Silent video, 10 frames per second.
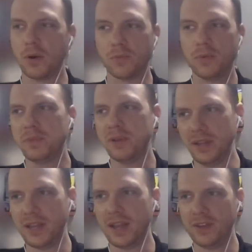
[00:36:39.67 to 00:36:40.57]

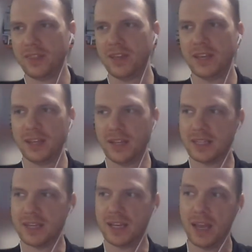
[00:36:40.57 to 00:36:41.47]
rebuilding everything in
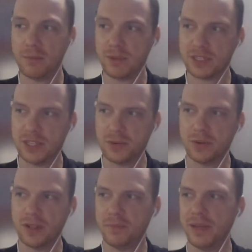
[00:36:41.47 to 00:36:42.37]
like dynamic
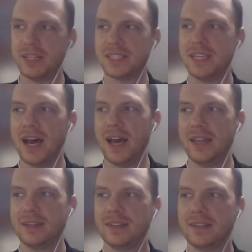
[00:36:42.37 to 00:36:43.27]
SQL. I mean, it's not